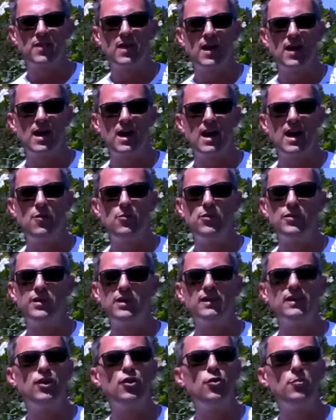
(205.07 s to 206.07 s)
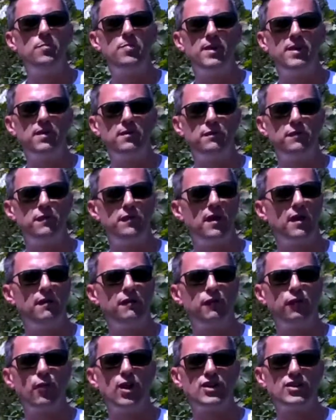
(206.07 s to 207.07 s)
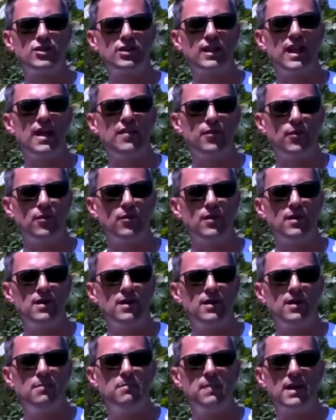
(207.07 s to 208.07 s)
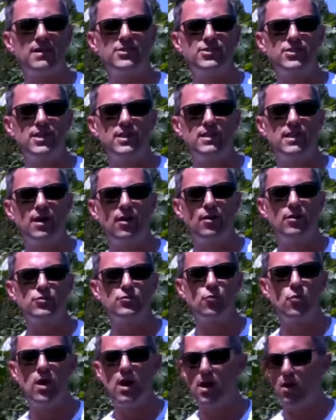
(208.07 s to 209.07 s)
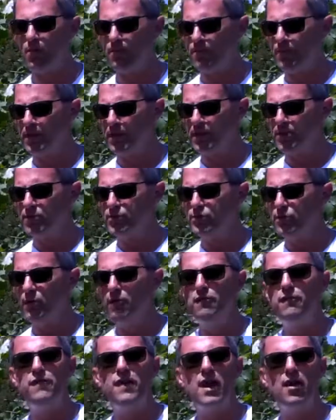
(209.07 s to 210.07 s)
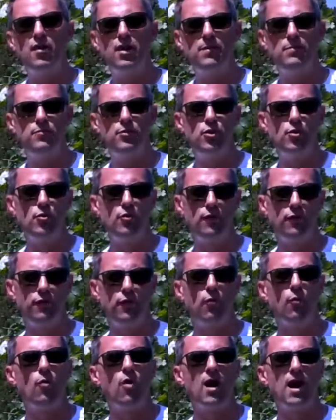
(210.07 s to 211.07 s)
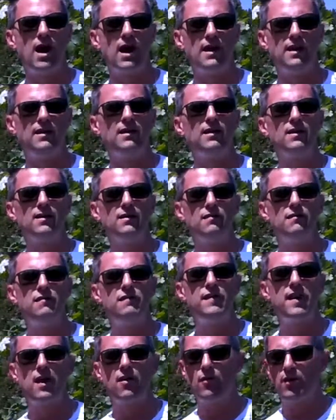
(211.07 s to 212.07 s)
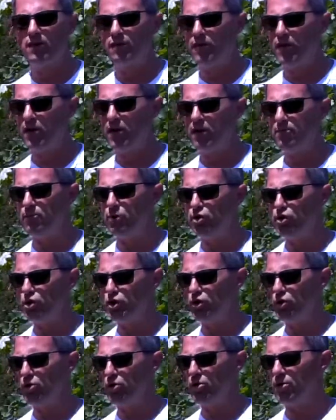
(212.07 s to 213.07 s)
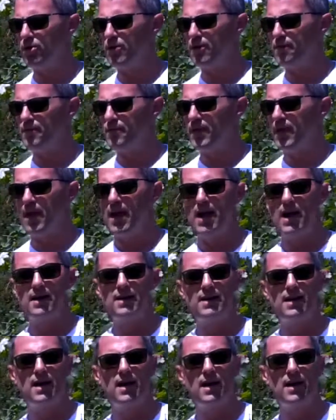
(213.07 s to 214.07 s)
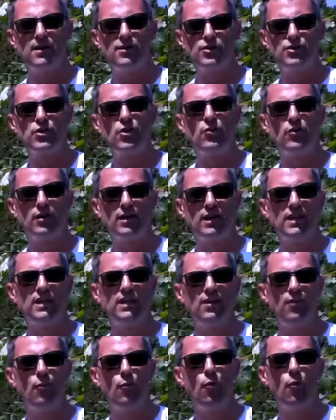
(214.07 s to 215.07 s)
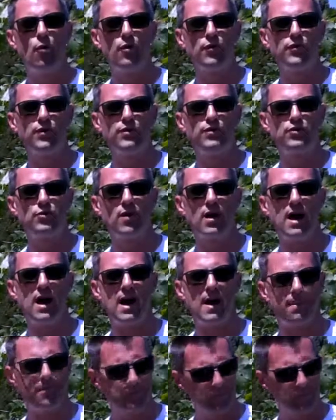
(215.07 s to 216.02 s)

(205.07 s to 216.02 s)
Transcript: uh, with a little bit of uh, fresh leather mixed in there as well. So a very beautiful wine, very, very mature, and uh, certainly worth a try.